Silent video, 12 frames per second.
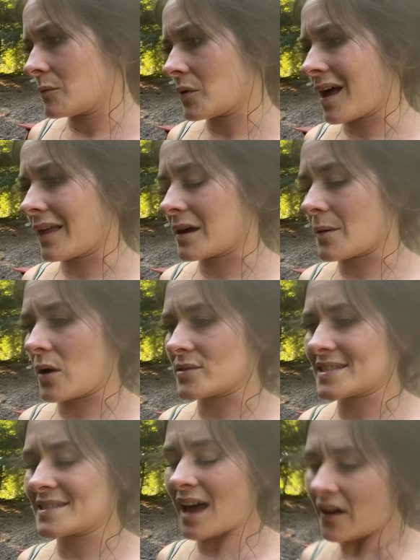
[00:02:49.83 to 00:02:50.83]
probably about
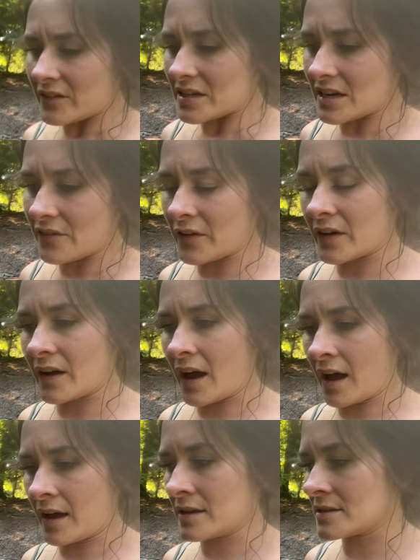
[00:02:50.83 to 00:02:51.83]
7 different
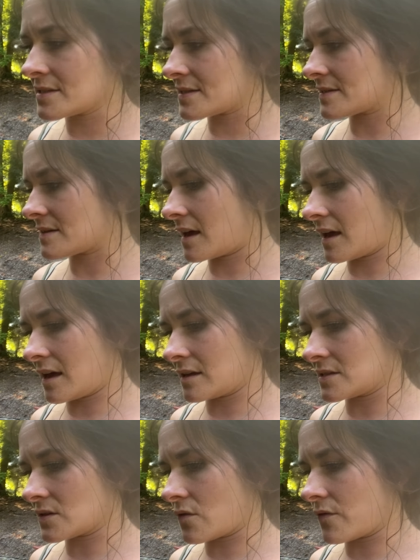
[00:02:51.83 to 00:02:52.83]
kinds.
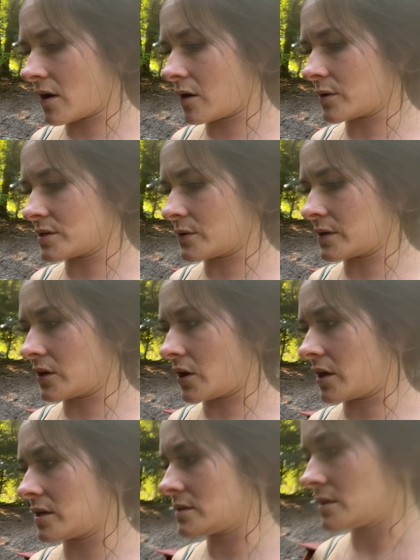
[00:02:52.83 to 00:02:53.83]
And so far we're doing
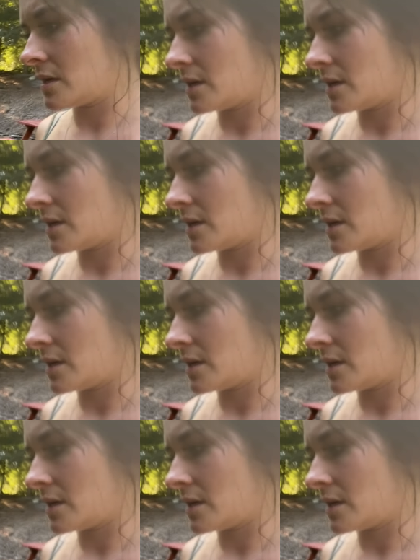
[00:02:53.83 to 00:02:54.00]
good.